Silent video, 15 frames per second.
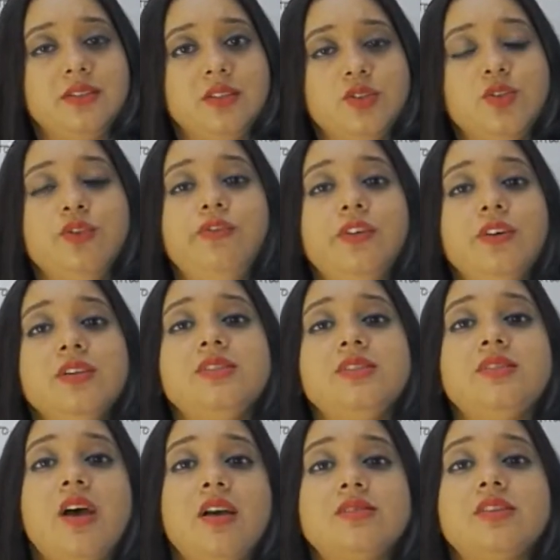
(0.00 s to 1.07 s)
So first
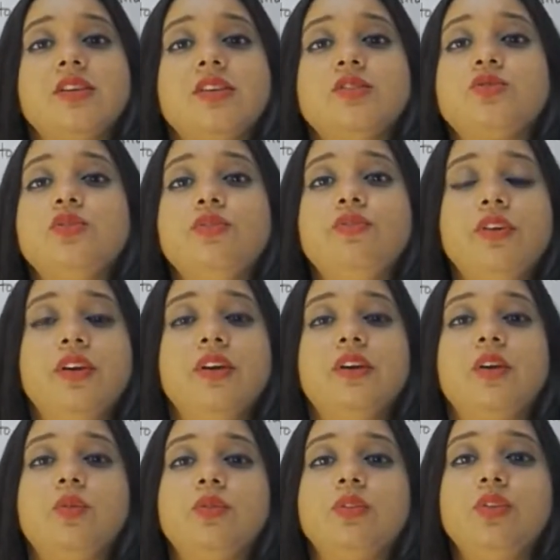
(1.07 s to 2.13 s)
task is to figure
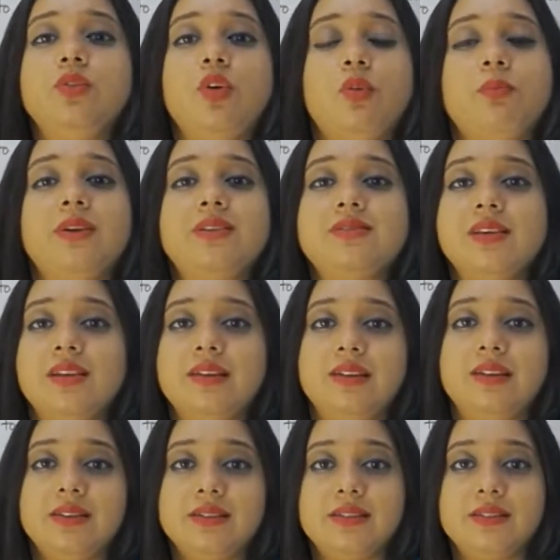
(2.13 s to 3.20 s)
out the topic
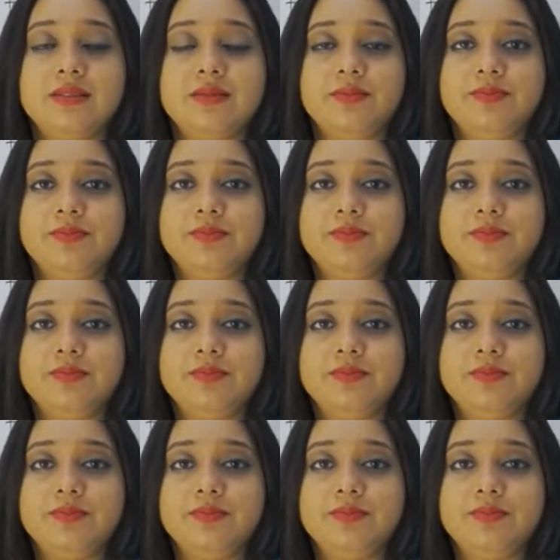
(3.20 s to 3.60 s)
sentence.